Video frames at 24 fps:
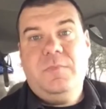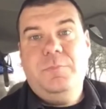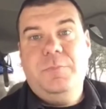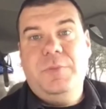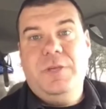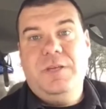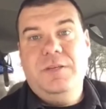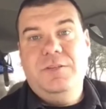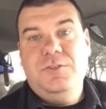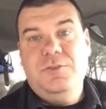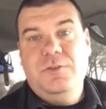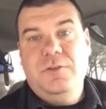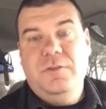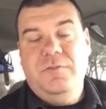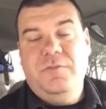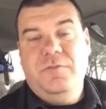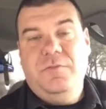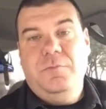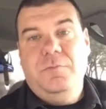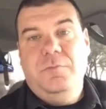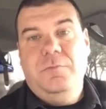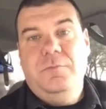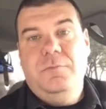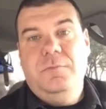because you didn't
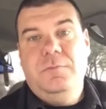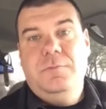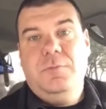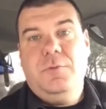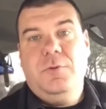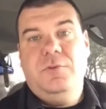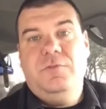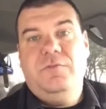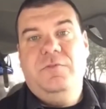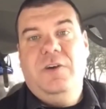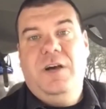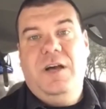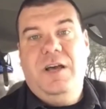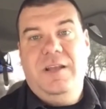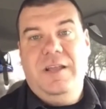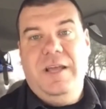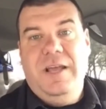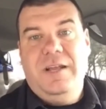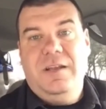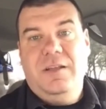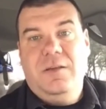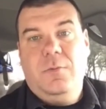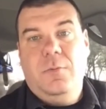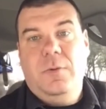provide
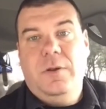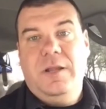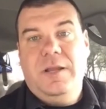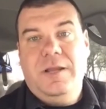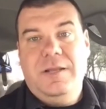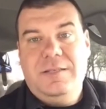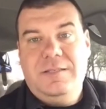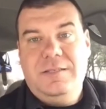adequate